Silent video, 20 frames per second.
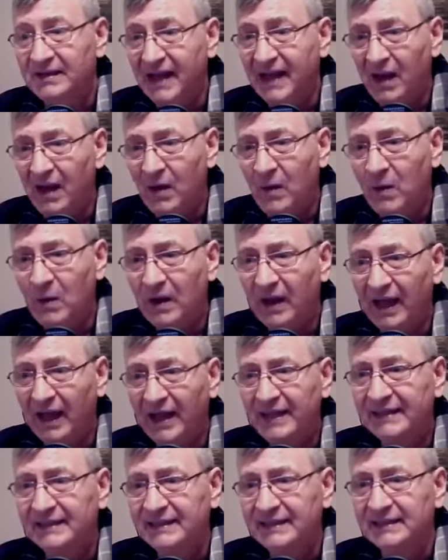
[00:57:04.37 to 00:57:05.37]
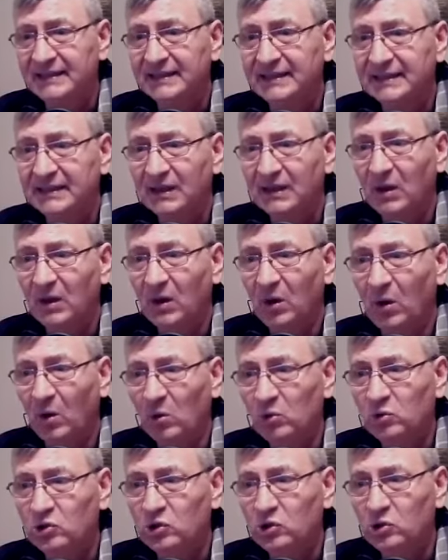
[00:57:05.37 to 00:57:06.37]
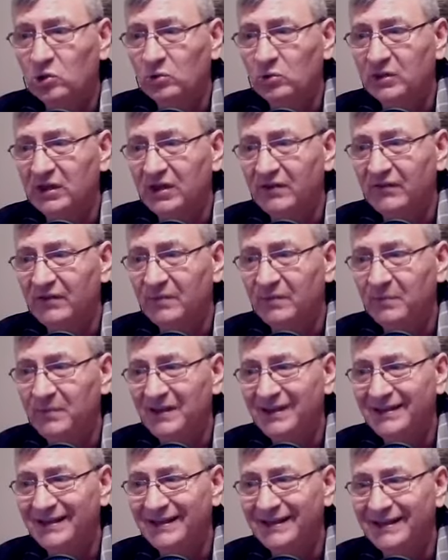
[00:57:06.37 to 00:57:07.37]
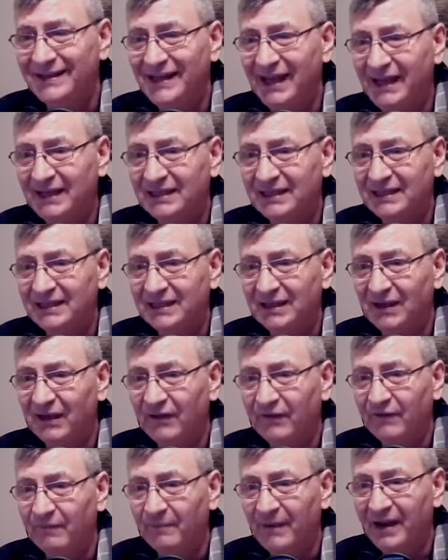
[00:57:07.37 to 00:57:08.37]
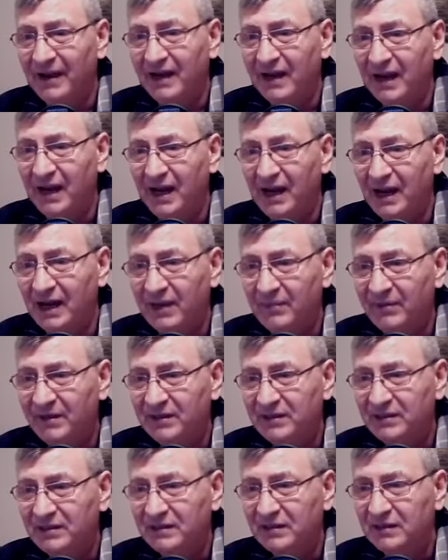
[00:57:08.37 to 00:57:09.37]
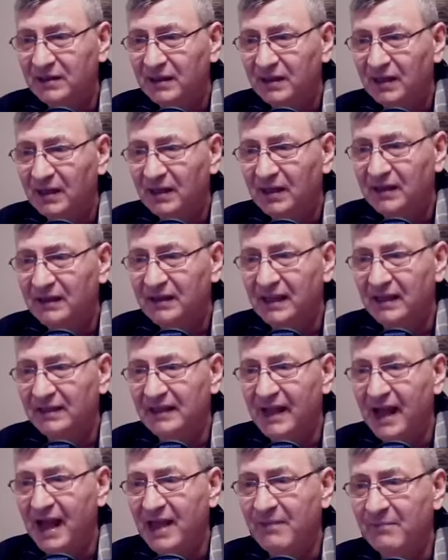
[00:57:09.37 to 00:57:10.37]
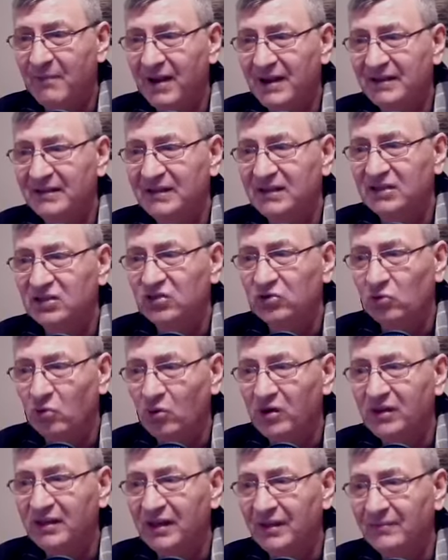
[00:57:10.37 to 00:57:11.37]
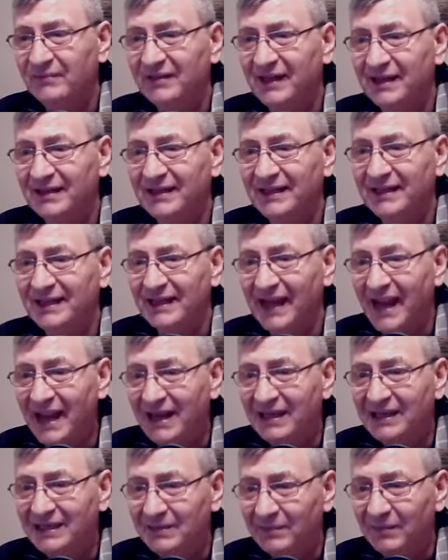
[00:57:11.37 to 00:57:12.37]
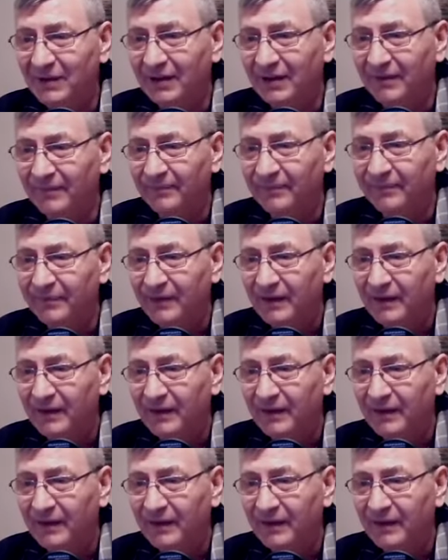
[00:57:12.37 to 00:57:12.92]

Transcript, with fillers: Thou hast also given me the necks of my enemies, that I might destroy them that hate me.